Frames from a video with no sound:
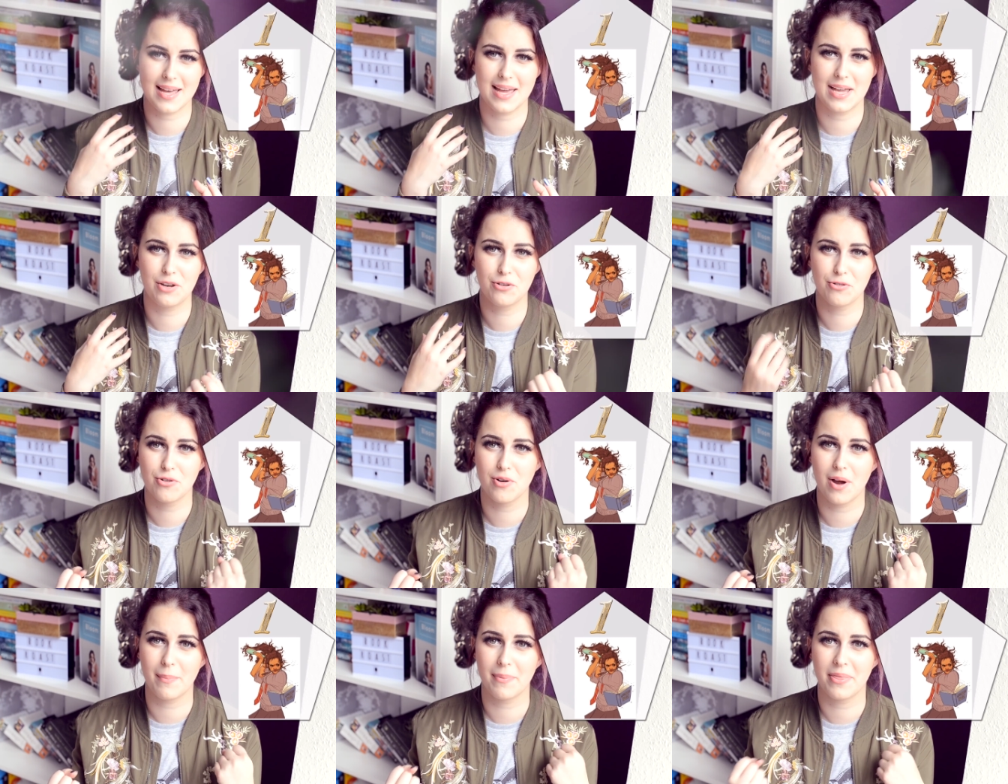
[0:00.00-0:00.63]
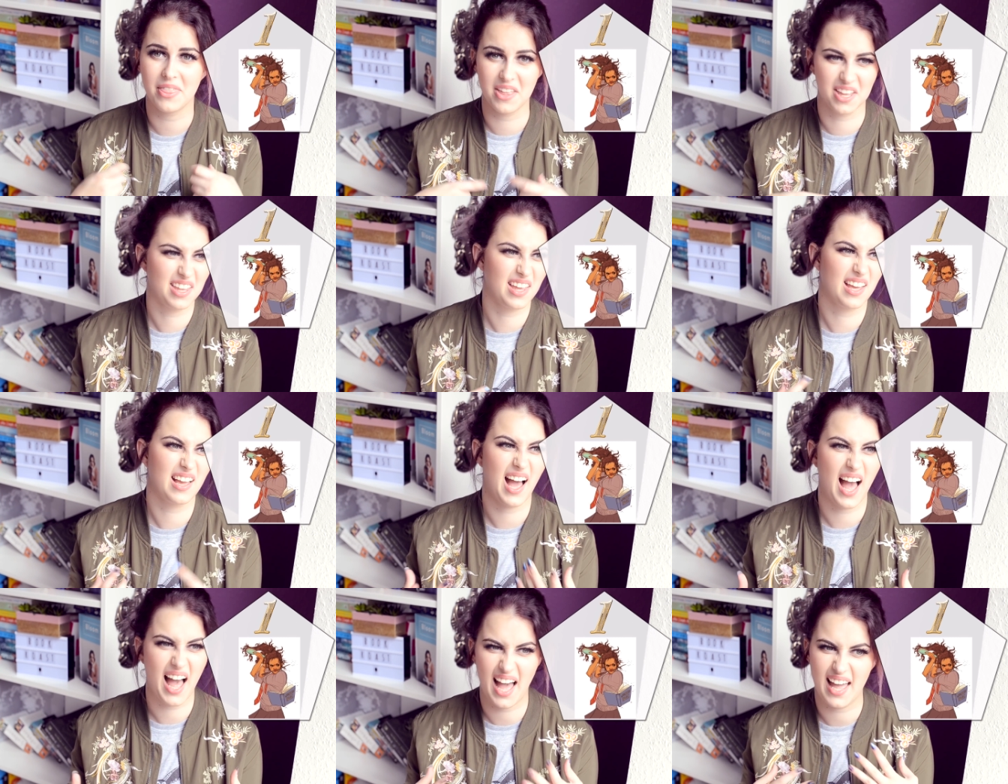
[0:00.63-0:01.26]
I grew up
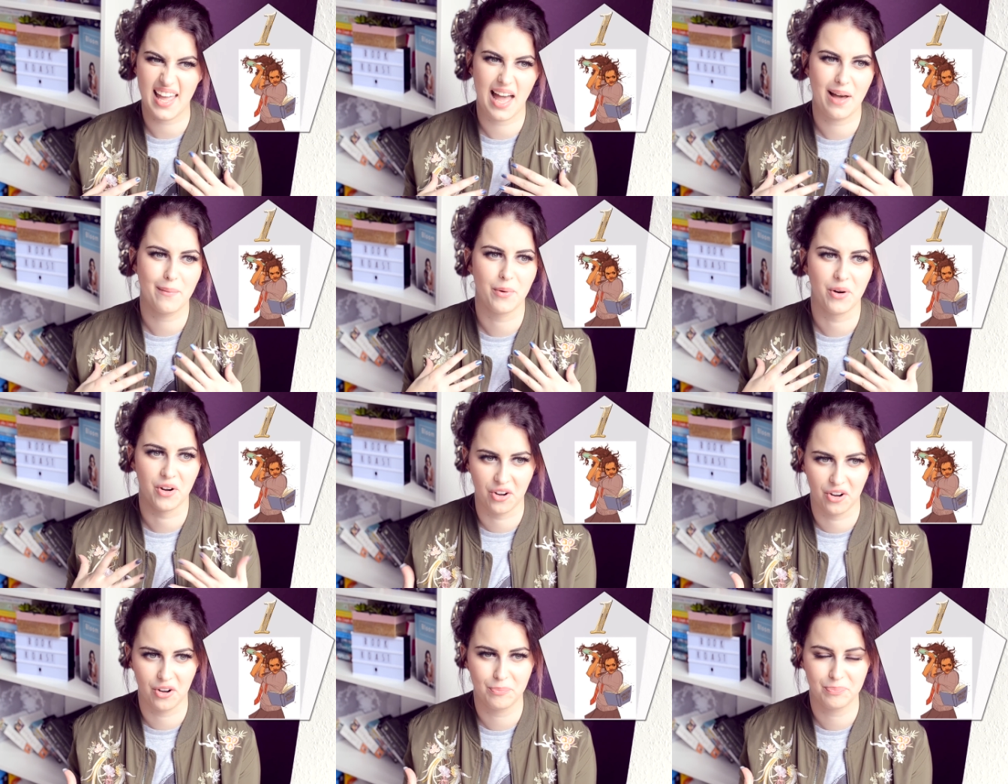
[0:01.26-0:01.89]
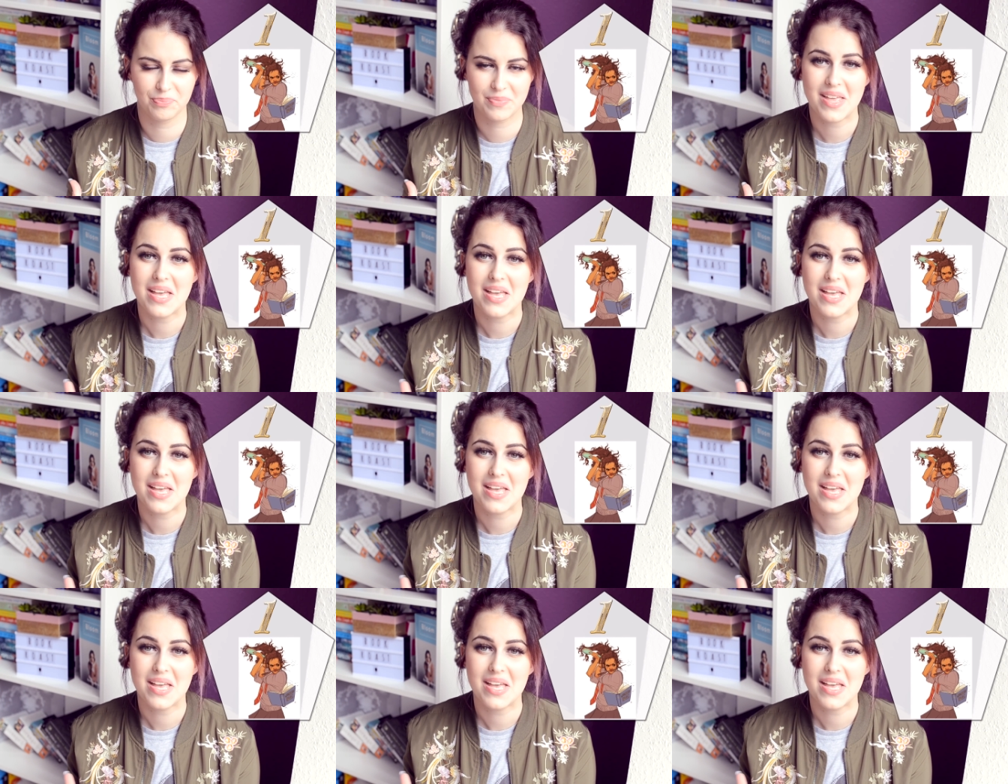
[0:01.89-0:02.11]
thinking I am her.